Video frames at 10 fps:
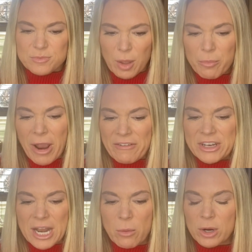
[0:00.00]
Private
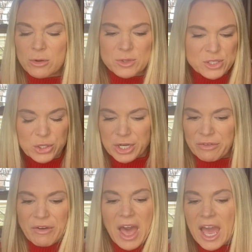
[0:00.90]
network was
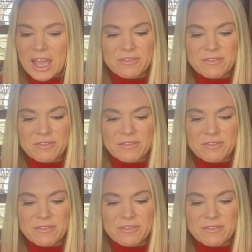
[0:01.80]
35.